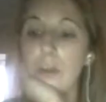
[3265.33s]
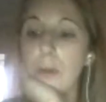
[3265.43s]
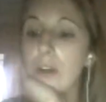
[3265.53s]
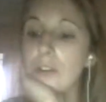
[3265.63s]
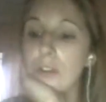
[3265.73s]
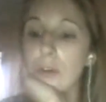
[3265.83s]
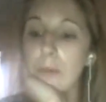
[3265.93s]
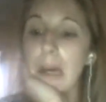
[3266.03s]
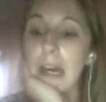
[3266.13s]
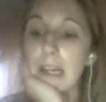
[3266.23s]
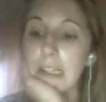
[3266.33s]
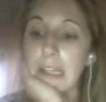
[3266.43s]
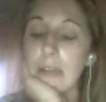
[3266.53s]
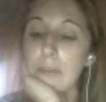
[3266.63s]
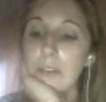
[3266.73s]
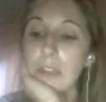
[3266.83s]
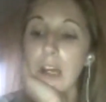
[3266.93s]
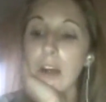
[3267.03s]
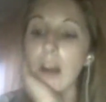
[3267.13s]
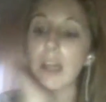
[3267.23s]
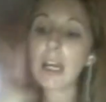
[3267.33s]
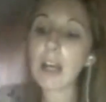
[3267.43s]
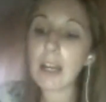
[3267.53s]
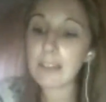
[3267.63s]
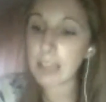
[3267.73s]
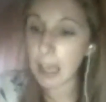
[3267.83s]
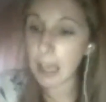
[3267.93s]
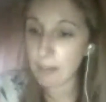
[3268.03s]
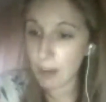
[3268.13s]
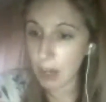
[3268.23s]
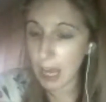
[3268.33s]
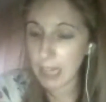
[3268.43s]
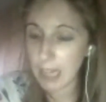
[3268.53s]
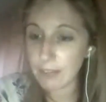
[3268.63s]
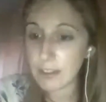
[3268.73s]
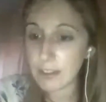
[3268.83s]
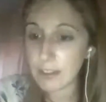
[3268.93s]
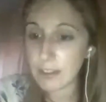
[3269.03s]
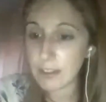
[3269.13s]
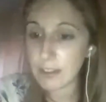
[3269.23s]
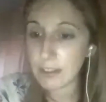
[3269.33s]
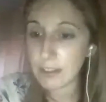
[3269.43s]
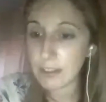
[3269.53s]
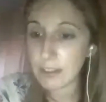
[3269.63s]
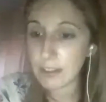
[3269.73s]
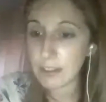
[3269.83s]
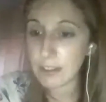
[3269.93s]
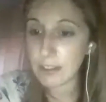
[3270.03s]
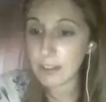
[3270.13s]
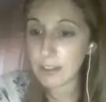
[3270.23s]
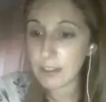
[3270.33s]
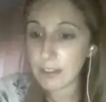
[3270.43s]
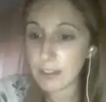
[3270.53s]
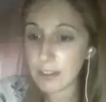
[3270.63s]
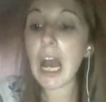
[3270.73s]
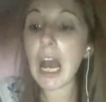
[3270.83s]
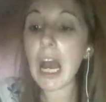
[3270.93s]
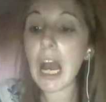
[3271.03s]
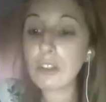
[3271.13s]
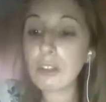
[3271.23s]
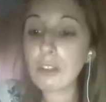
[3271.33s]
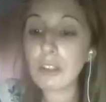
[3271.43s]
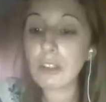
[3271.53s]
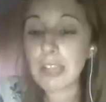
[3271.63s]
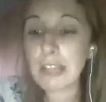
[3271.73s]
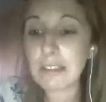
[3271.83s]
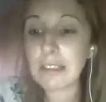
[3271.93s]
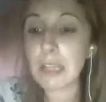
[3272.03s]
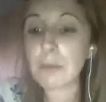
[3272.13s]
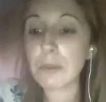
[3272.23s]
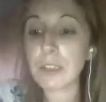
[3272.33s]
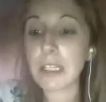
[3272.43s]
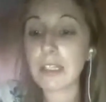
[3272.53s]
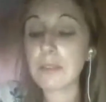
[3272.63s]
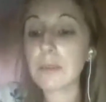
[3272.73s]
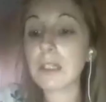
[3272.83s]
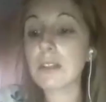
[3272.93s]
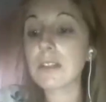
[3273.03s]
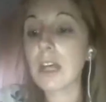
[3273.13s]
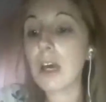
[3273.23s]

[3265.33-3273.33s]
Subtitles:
post-op pack. It was I didn't have anything to go. I didn't even know that. I only knew you could get disabled keys because